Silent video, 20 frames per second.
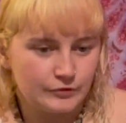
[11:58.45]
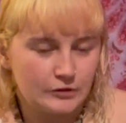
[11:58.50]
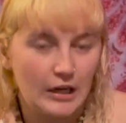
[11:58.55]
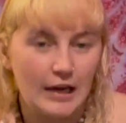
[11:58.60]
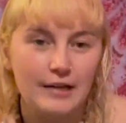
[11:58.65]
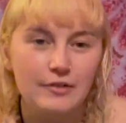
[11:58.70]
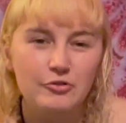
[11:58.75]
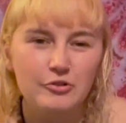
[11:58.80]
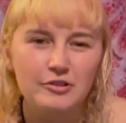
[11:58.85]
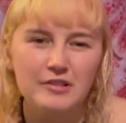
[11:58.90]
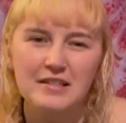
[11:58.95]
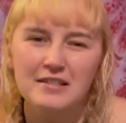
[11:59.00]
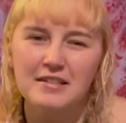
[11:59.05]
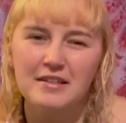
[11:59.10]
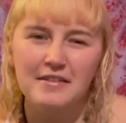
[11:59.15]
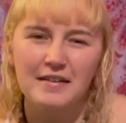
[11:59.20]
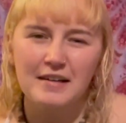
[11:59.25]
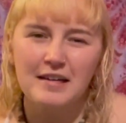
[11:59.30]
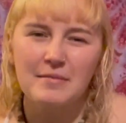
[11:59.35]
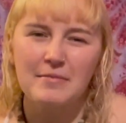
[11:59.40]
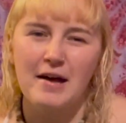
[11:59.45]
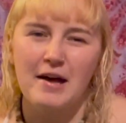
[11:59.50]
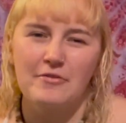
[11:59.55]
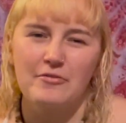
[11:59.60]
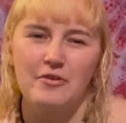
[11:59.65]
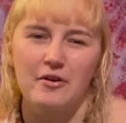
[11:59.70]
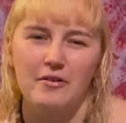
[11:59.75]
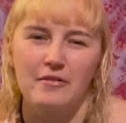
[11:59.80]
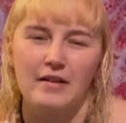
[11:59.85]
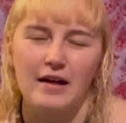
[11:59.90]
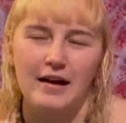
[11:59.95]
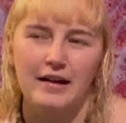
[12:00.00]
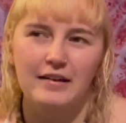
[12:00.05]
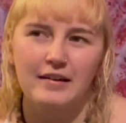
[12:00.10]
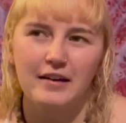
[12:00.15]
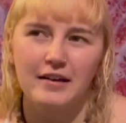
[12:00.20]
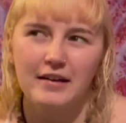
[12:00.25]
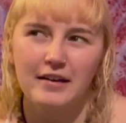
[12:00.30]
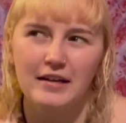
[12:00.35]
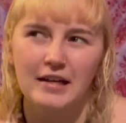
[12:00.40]
interesting to think about though. Like,
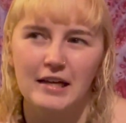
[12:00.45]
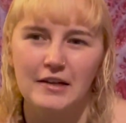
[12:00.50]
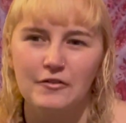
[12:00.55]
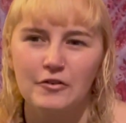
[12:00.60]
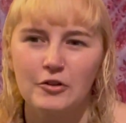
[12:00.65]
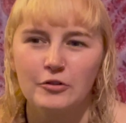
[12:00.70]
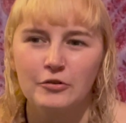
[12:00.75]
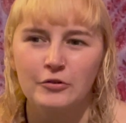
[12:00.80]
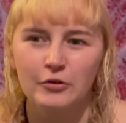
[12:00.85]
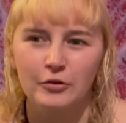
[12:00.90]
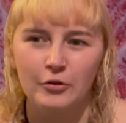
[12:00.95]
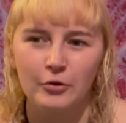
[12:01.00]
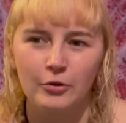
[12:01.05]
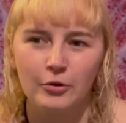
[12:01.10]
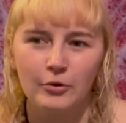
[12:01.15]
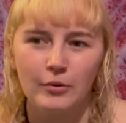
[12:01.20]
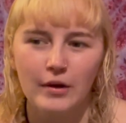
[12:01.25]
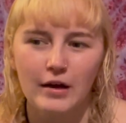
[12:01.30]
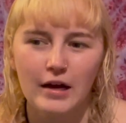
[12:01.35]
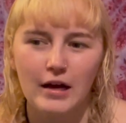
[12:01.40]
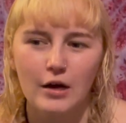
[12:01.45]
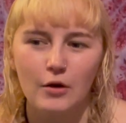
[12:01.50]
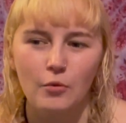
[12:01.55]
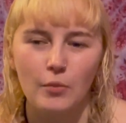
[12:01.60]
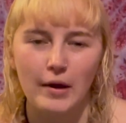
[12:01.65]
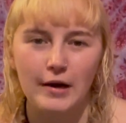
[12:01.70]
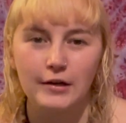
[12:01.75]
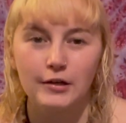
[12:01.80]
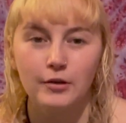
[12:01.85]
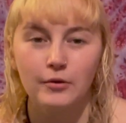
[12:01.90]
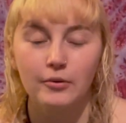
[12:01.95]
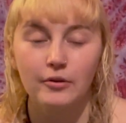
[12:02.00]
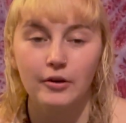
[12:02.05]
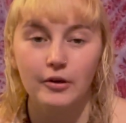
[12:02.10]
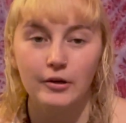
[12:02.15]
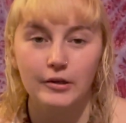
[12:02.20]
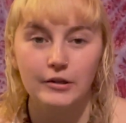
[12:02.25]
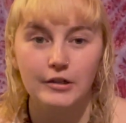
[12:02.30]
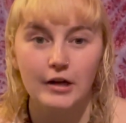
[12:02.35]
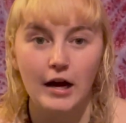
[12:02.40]
if knew when you were
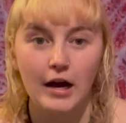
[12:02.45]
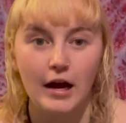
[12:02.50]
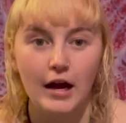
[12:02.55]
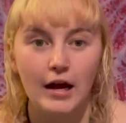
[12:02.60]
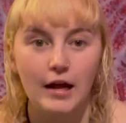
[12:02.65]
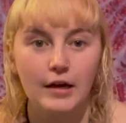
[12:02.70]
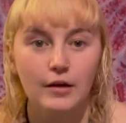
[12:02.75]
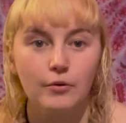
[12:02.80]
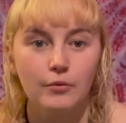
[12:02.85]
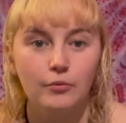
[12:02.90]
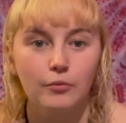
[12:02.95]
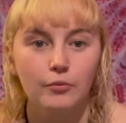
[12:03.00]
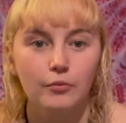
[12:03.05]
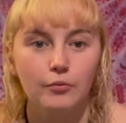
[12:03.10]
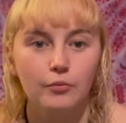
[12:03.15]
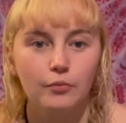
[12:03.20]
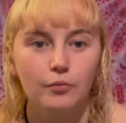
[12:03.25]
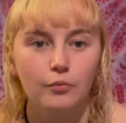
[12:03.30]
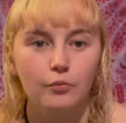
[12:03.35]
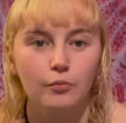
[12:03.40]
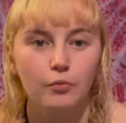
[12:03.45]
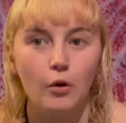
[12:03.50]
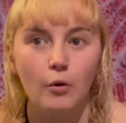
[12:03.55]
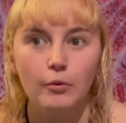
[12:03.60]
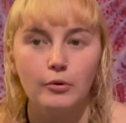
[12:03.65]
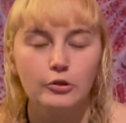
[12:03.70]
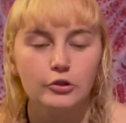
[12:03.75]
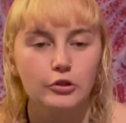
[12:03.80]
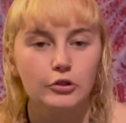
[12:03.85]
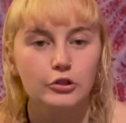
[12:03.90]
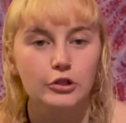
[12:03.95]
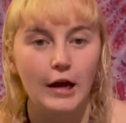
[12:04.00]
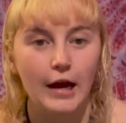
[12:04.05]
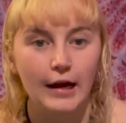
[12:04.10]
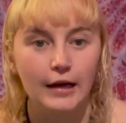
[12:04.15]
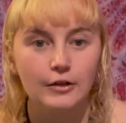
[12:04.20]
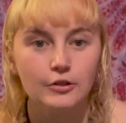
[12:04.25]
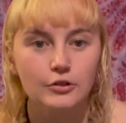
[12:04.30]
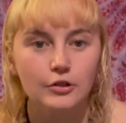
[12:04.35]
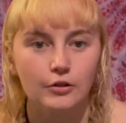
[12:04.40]
gonna die, what would you
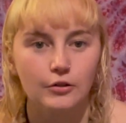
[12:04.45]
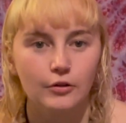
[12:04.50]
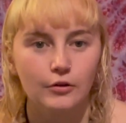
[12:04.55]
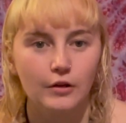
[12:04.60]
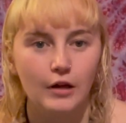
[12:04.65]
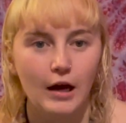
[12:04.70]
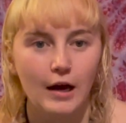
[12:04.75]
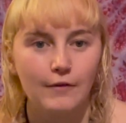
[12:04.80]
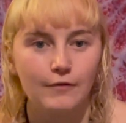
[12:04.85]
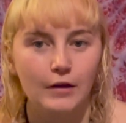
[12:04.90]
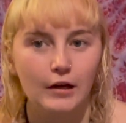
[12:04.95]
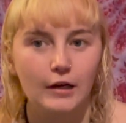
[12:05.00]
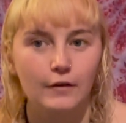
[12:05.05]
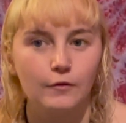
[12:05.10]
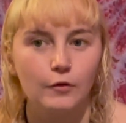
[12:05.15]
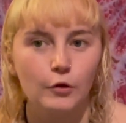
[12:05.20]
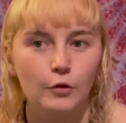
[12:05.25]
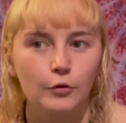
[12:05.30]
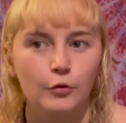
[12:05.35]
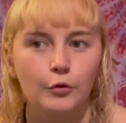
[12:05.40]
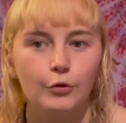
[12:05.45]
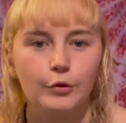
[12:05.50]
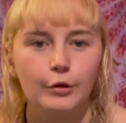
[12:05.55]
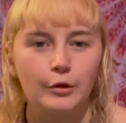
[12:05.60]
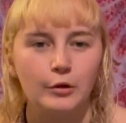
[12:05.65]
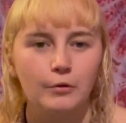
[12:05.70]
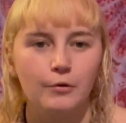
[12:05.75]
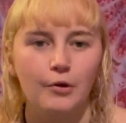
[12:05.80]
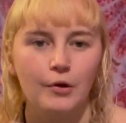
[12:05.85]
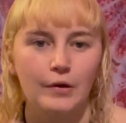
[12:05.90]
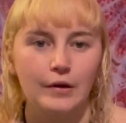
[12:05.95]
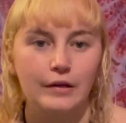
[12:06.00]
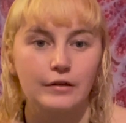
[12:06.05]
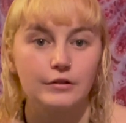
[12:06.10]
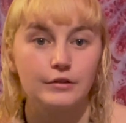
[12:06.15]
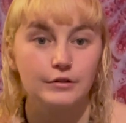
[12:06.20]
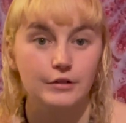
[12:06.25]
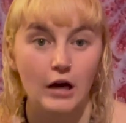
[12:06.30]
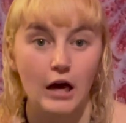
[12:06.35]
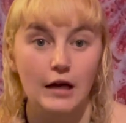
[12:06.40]
change in your life? Like, if you knew that you're going
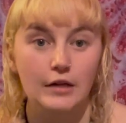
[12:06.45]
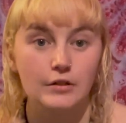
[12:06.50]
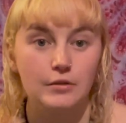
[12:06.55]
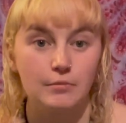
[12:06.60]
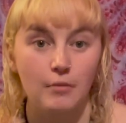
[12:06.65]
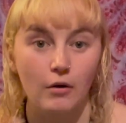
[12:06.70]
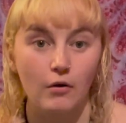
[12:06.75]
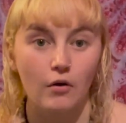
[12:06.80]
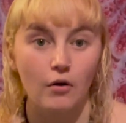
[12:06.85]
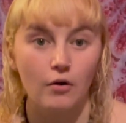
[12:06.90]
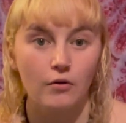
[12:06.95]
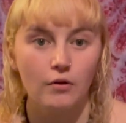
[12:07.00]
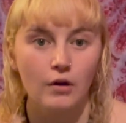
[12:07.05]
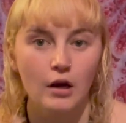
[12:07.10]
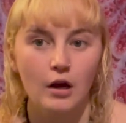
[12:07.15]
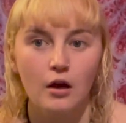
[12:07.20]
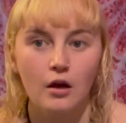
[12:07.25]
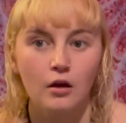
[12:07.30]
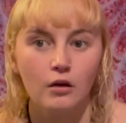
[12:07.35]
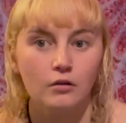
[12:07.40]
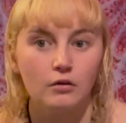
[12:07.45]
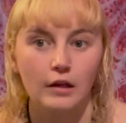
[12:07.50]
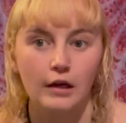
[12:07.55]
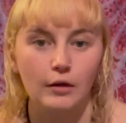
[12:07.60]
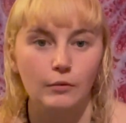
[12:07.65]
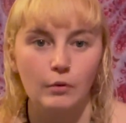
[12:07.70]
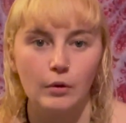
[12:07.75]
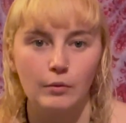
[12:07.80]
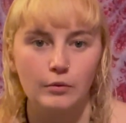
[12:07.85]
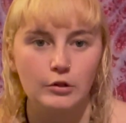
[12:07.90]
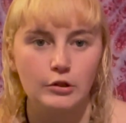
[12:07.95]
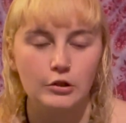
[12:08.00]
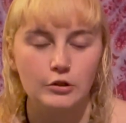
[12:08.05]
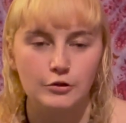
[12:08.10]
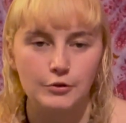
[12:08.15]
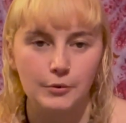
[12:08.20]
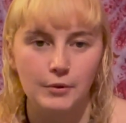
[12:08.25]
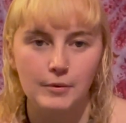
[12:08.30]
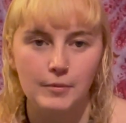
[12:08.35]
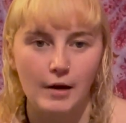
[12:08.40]
to die tomorrow, like, what would you
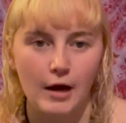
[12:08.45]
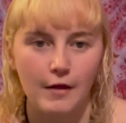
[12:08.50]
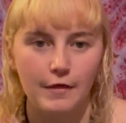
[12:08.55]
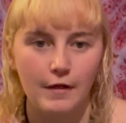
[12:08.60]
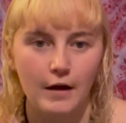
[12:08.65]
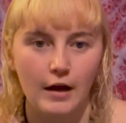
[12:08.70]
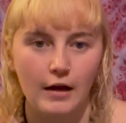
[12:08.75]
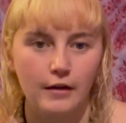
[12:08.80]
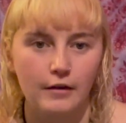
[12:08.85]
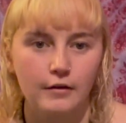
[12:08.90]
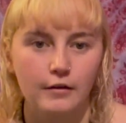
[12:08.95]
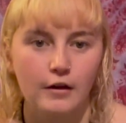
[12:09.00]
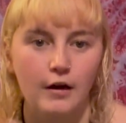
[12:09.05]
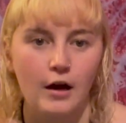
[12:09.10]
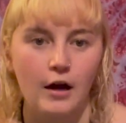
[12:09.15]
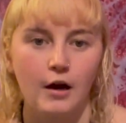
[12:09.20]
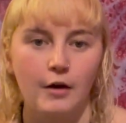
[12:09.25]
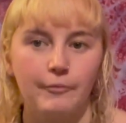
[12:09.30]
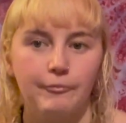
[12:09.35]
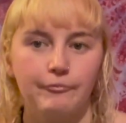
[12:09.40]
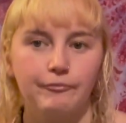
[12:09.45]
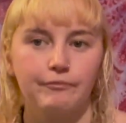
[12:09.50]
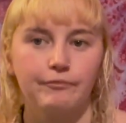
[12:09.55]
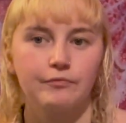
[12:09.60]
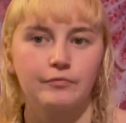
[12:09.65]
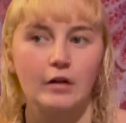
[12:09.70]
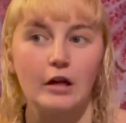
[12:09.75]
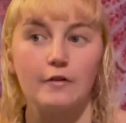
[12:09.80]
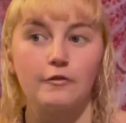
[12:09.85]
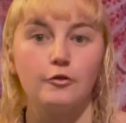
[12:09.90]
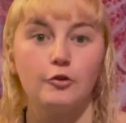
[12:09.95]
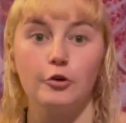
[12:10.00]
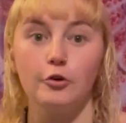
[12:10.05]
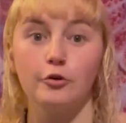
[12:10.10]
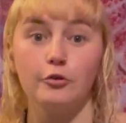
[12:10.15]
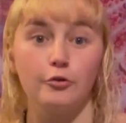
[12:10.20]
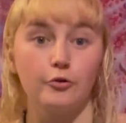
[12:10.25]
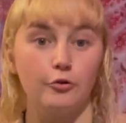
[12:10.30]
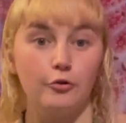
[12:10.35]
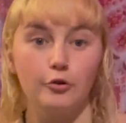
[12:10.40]
do about that? If
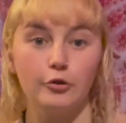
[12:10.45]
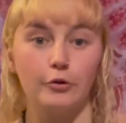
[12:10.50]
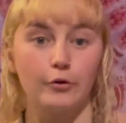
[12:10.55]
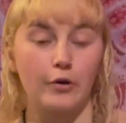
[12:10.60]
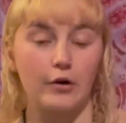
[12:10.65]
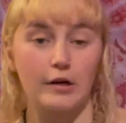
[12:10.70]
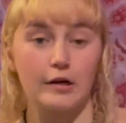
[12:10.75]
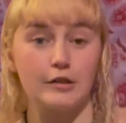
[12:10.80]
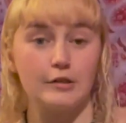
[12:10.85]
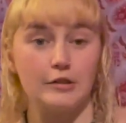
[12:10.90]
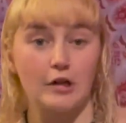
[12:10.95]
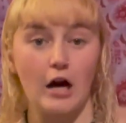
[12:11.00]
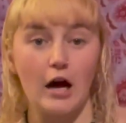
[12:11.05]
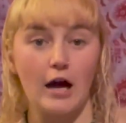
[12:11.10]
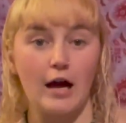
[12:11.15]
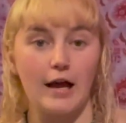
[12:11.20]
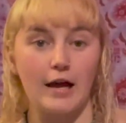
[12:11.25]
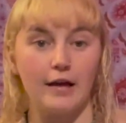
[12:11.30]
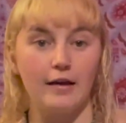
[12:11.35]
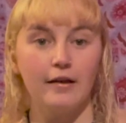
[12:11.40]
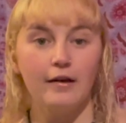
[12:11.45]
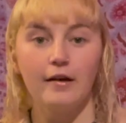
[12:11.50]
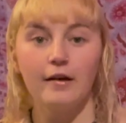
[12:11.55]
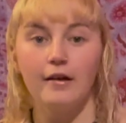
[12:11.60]
you knew you're gonna die